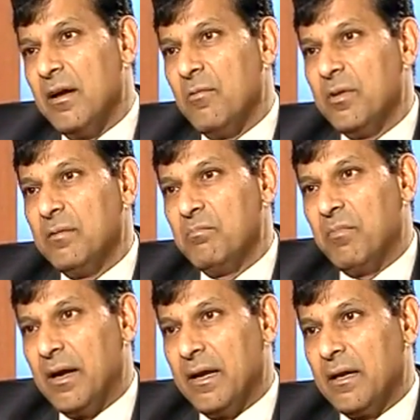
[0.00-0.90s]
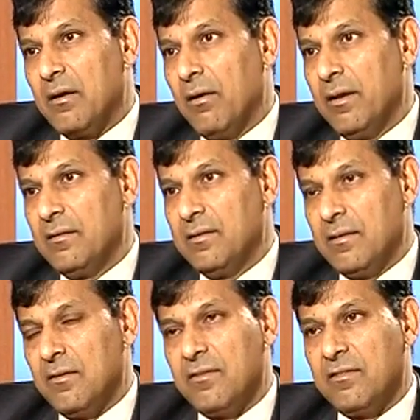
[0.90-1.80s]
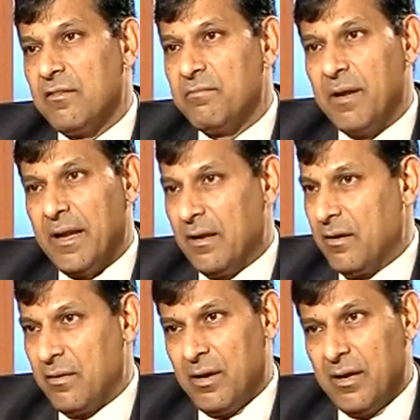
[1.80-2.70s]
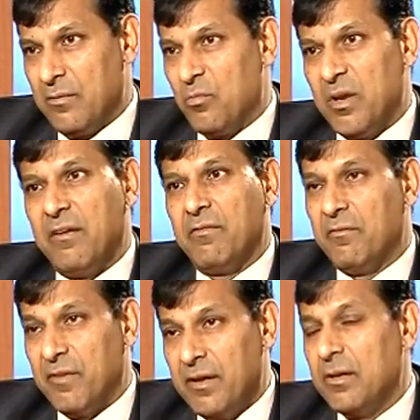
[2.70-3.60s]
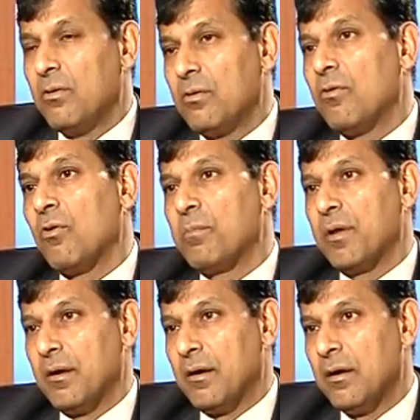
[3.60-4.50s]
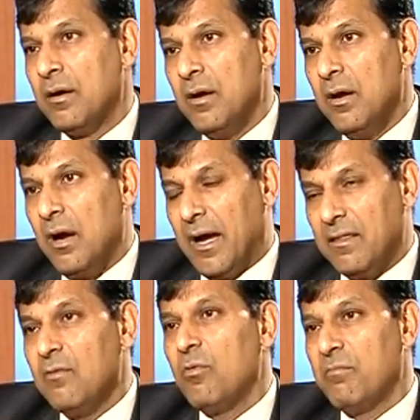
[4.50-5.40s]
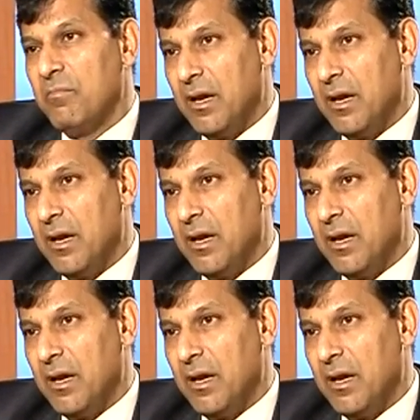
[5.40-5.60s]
with my colleagues at the Reserve Bank, and we have a very good group here, I think we've